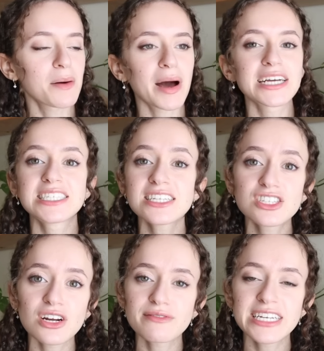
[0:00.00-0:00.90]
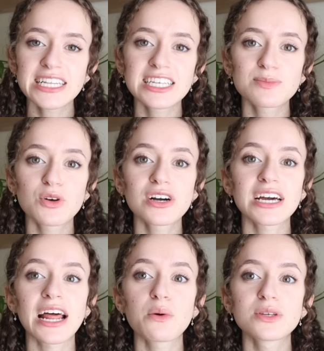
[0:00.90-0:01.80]
I did start reading this book
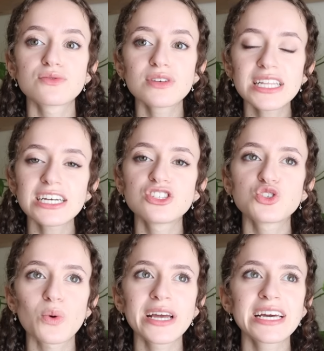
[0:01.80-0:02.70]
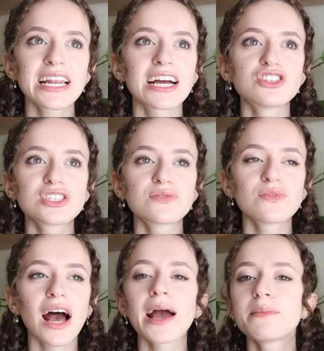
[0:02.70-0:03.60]
and I was really enjoying it.
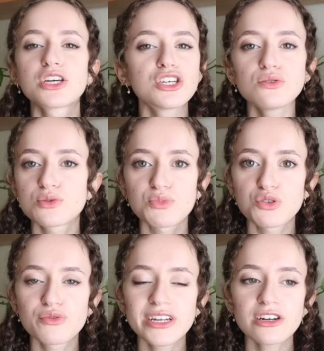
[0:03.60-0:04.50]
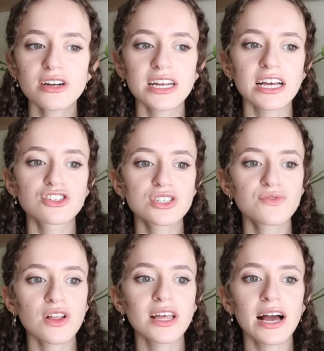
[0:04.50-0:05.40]
I'm a huge mood reader and I just
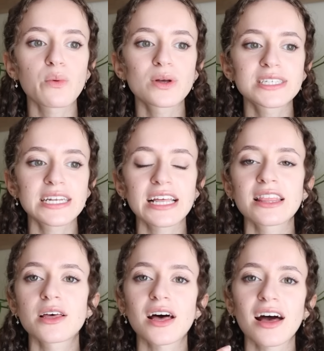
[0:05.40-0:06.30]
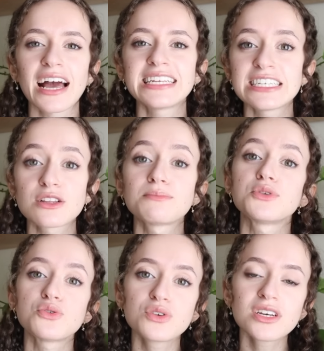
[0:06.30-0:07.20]
felt like I wasn't in the ideal
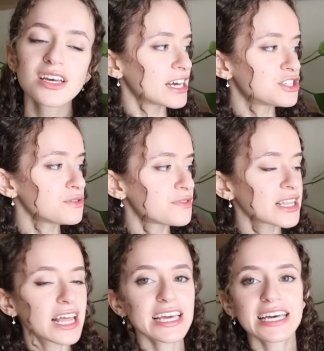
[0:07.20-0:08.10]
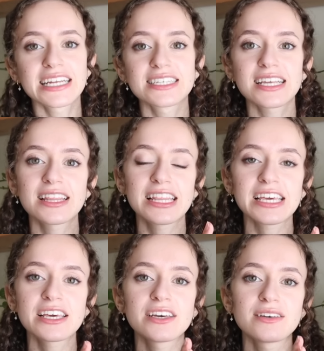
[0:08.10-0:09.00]
mood. I do feel like it is
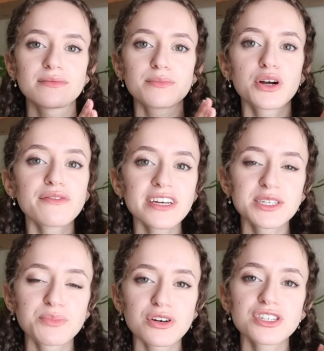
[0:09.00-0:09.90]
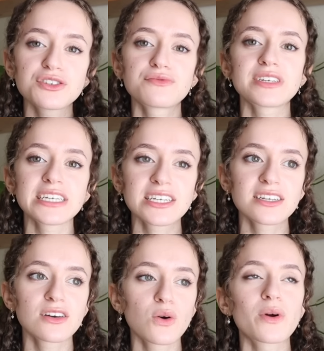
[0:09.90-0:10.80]
the perfect book to
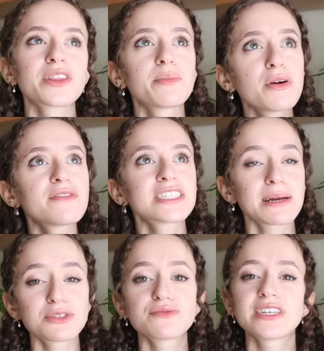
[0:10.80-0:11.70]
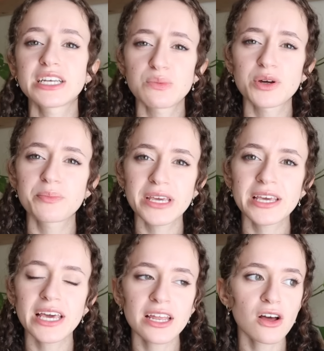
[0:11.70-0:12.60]
read, or the perfect time to read it would
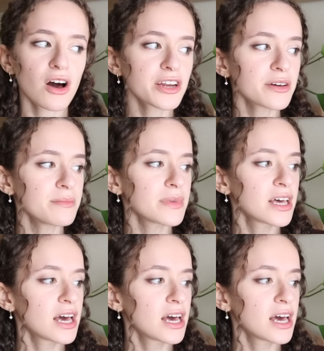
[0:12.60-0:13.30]
be in autumn.